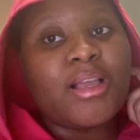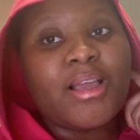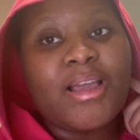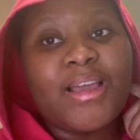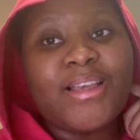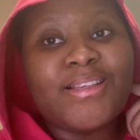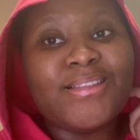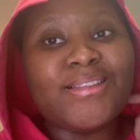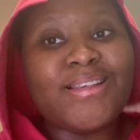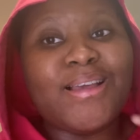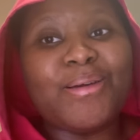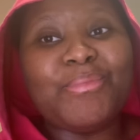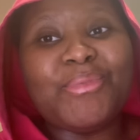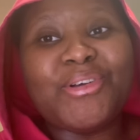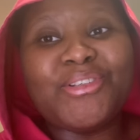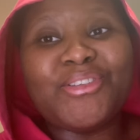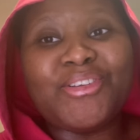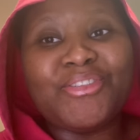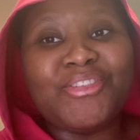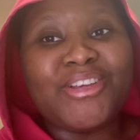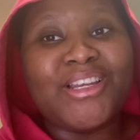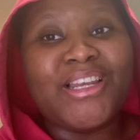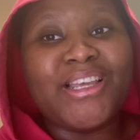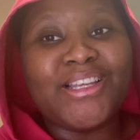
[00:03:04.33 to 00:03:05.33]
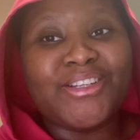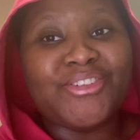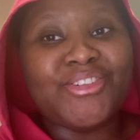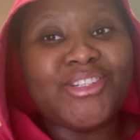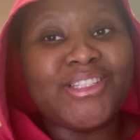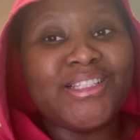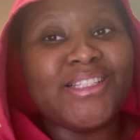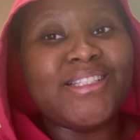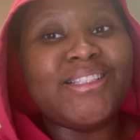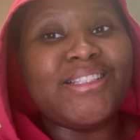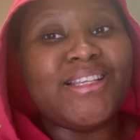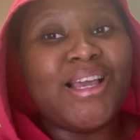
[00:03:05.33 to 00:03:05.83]
Guys, the amount of
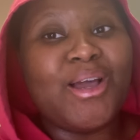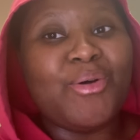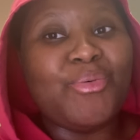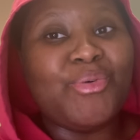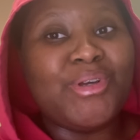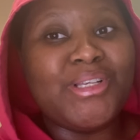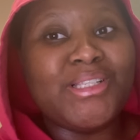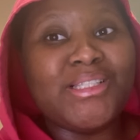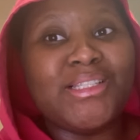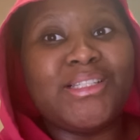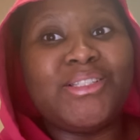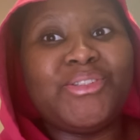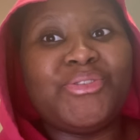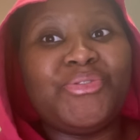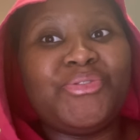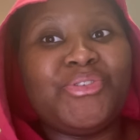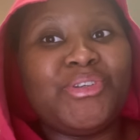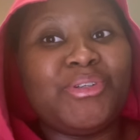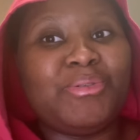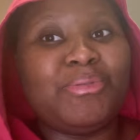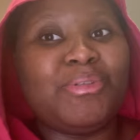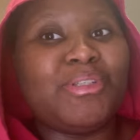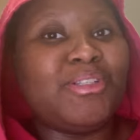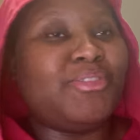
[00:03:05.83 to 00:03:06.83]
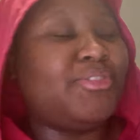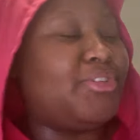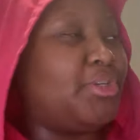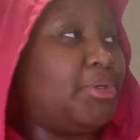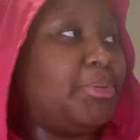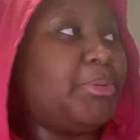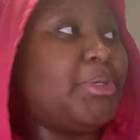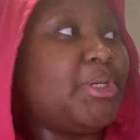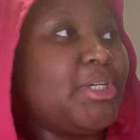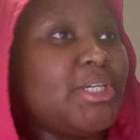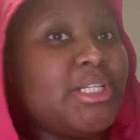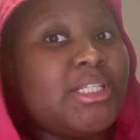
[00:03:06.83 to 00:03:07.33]
electricity I'm wasting to film this video
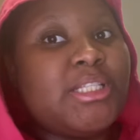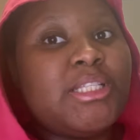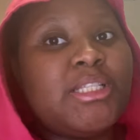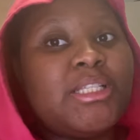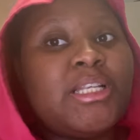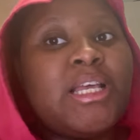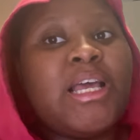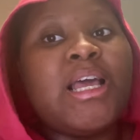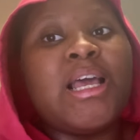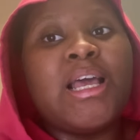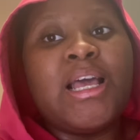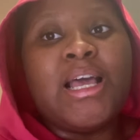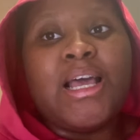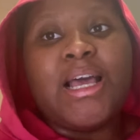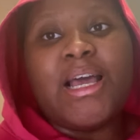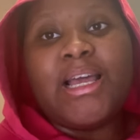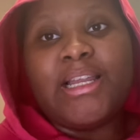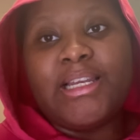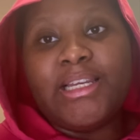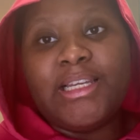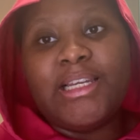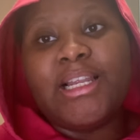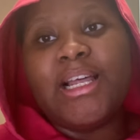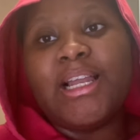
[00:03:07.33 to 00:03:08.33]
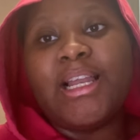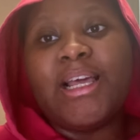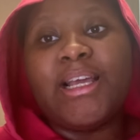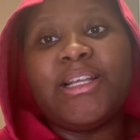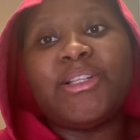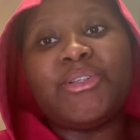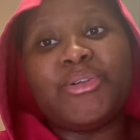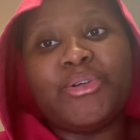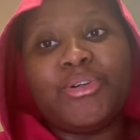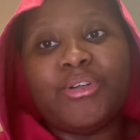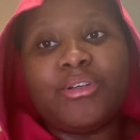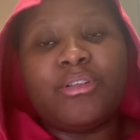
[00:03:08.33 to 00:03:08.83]
because I need that
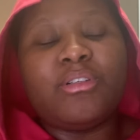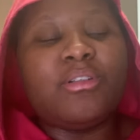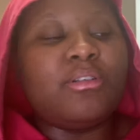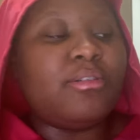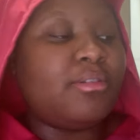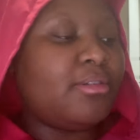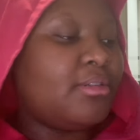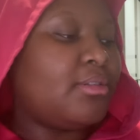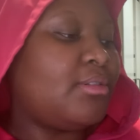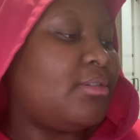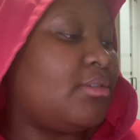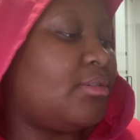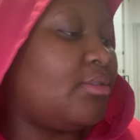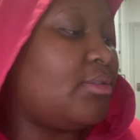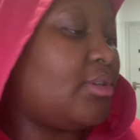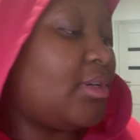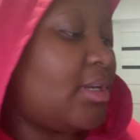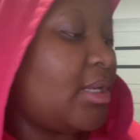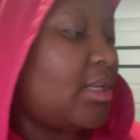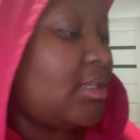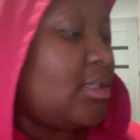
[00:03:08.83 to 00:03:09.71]
light on so that